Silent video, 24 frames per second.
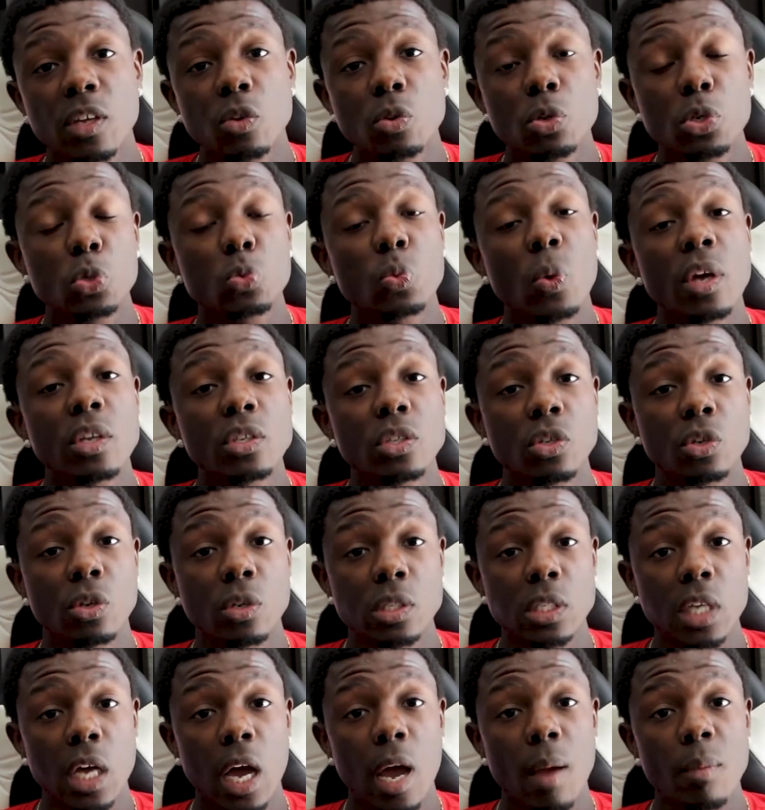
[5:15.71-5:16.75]
you just wasted your
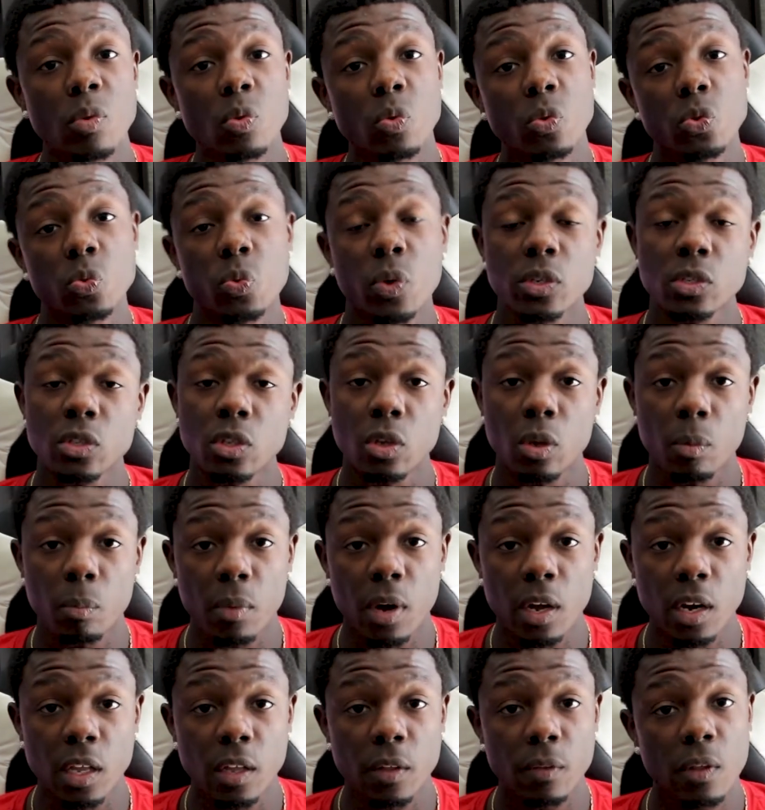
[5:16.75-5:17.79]
time, you just wasted your money.